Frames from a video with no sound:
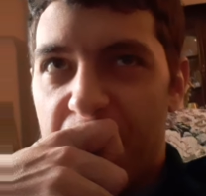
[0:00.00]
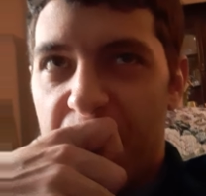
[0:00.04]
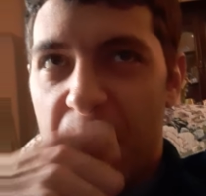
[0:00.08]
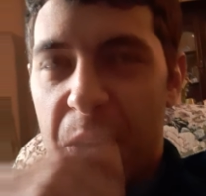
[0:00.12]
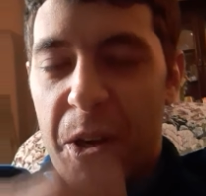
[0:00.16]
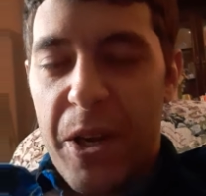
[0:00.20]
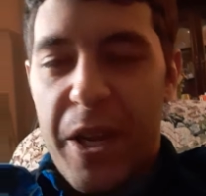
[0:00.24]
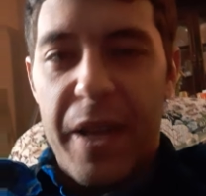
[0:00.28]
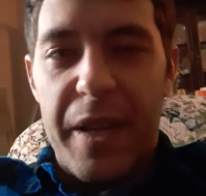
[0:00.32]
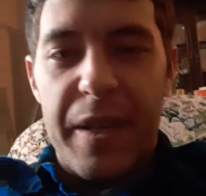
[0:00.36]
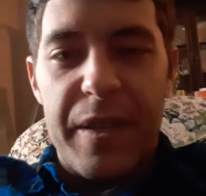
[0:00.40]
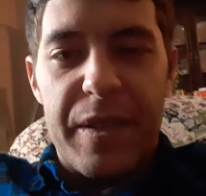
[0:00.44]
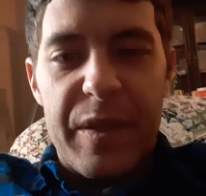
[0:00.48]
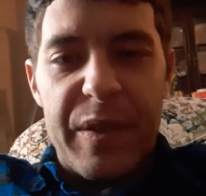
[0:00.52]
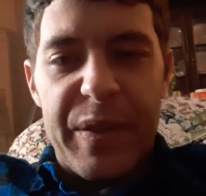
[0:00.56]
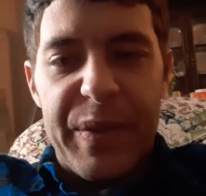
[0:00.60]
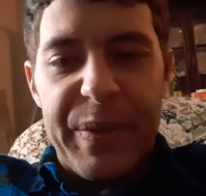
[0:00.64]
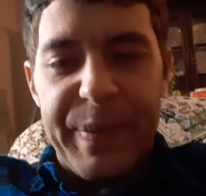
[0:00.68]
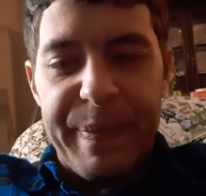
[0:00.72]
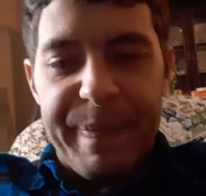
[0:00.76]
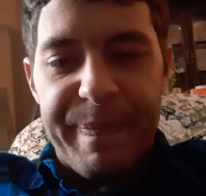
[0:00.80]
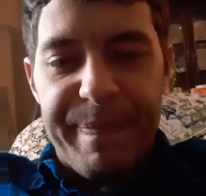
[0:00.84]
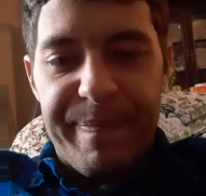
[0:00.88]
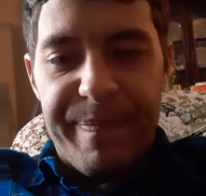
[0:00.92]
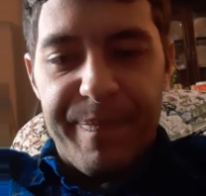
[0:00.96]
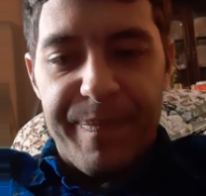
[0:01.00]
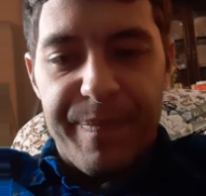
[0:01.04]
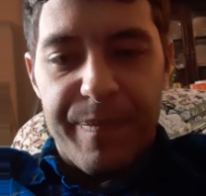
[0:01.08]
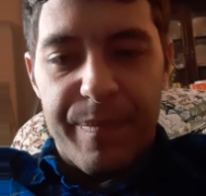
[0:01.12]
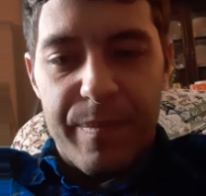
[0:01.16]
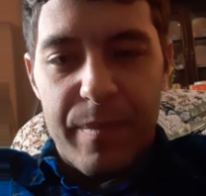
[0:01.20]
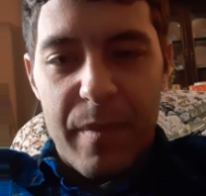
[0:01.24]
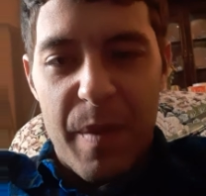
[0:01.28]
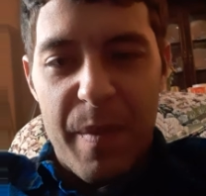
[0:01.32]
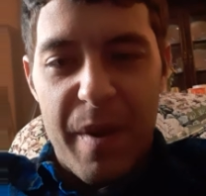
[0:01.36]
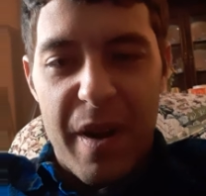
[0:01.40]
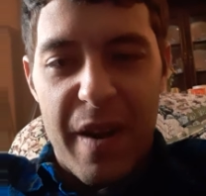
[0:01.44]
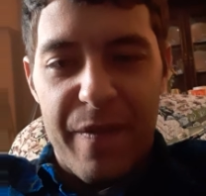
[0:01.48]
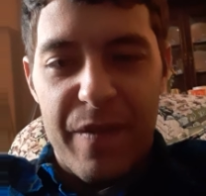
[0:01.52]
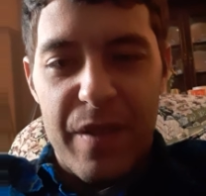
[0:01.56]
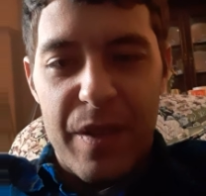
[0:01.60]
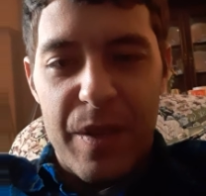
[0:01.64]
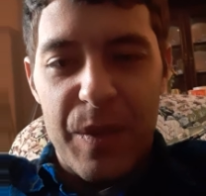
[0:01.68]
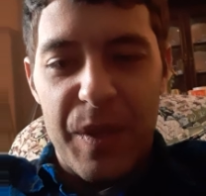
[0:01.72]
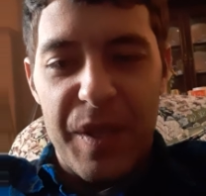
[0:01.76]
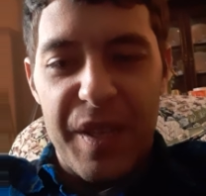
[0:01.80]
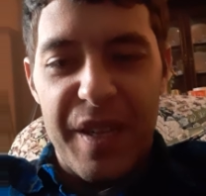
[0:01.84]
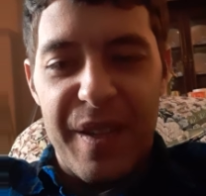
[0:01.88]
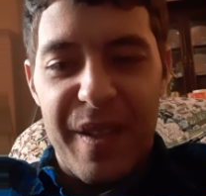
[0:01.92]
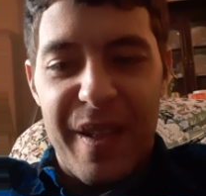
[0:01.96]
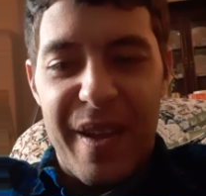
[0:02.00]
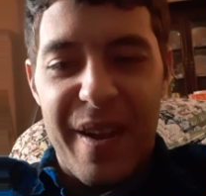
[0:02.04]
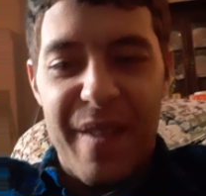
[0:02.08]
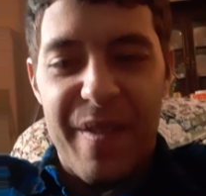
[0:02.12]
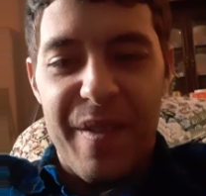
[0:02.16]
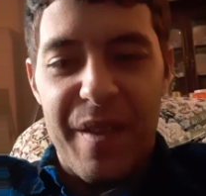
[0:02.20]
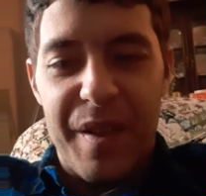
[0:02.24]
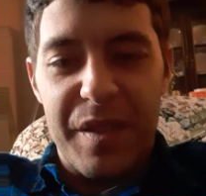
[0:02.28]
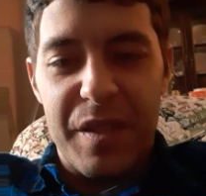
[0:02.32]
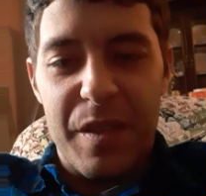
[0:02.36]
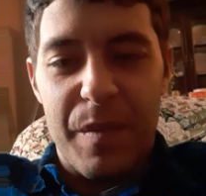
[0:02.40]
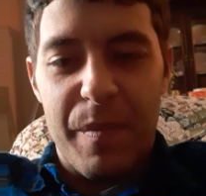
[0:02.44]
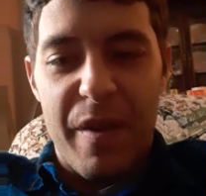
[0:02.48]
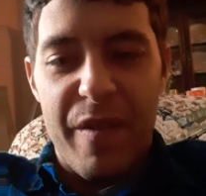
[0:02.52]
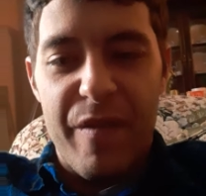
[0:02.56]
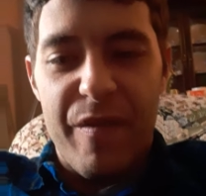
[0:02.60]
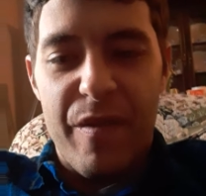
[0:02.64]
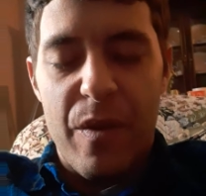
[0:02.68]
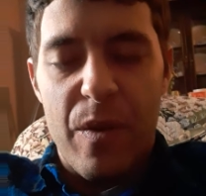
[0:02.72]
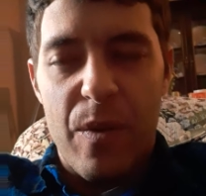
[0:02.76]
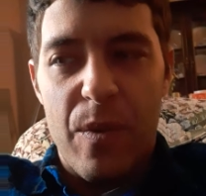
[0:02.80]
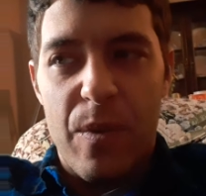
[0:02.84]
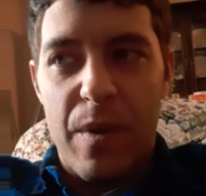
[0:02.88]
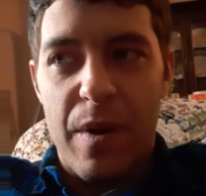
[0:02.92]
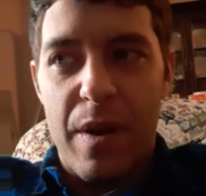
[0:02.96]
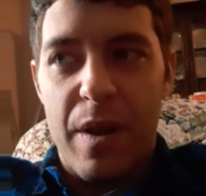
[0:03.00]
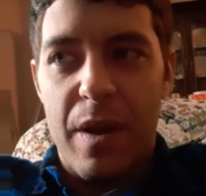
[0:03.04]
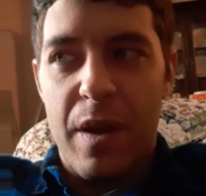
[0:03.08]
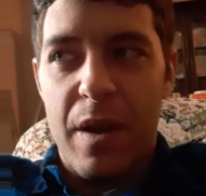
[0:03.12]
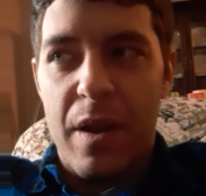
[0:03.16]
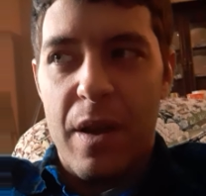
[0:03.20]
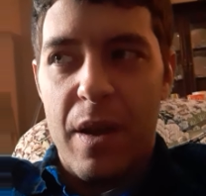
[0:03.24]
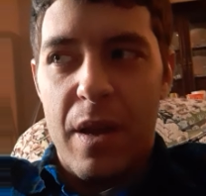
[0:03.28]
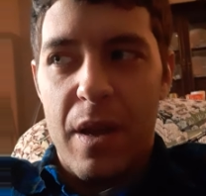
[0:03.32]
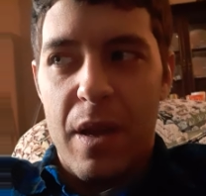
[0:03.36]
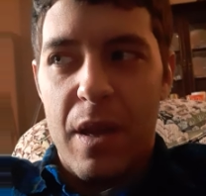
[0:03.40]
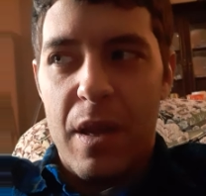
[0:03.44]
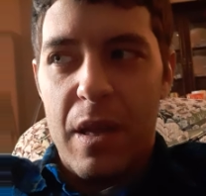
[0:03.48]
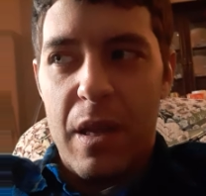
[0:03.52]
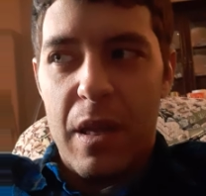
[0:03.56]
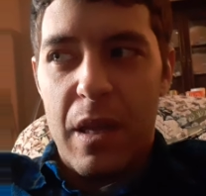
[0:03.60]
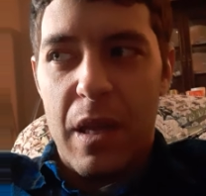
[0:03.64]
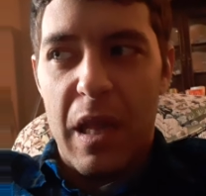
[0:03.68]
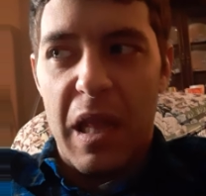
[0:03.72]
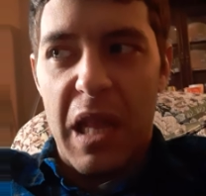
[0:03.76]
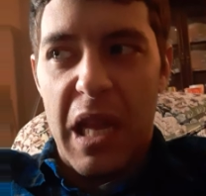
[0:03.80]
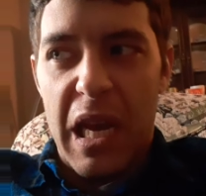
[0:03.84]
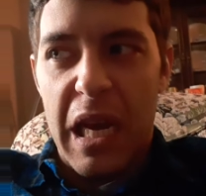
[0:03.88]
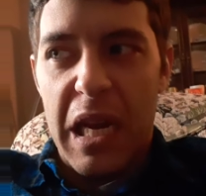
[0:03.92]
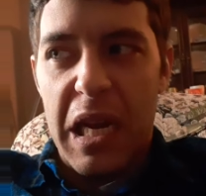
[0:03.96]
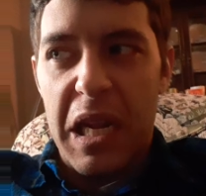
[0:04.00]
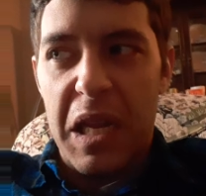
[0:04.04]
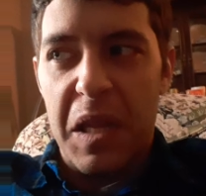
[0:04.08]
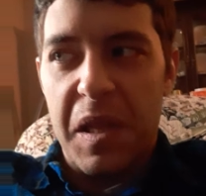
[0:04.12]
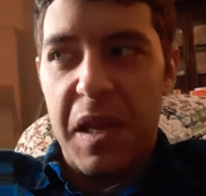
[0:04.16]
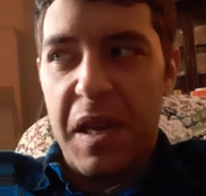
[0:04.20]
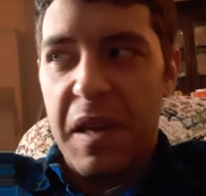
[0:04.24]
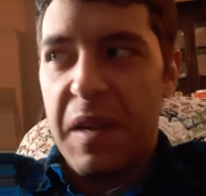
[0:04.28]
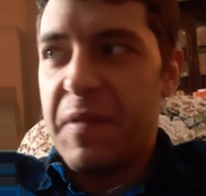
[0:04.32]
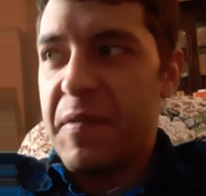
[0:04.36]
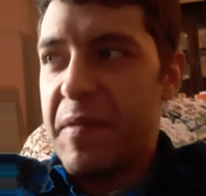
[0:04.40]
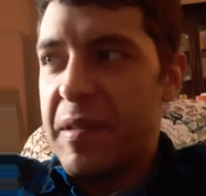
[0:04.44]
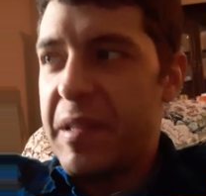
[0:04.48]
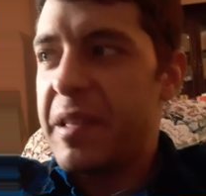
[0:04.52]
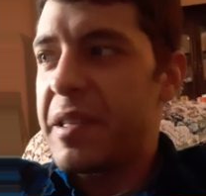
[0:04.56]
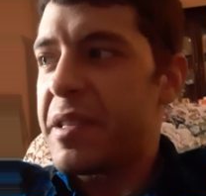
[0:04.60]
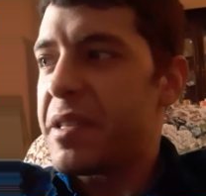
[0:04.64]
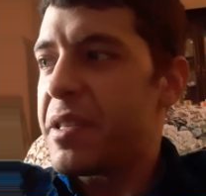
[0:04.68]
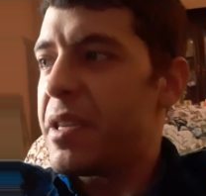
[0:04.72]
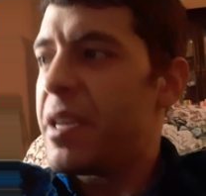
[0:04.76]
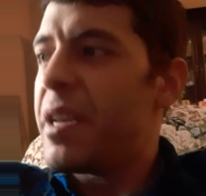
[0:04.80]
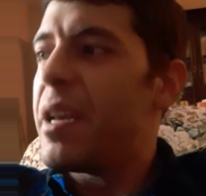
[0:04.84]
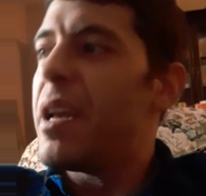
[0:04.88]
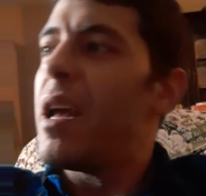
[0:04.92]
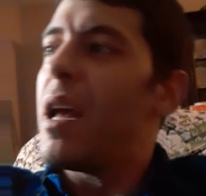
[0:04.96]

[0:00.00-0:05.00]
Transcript: Okay, so I'm gonna have to delete a lot of things on my phone. A lot of things.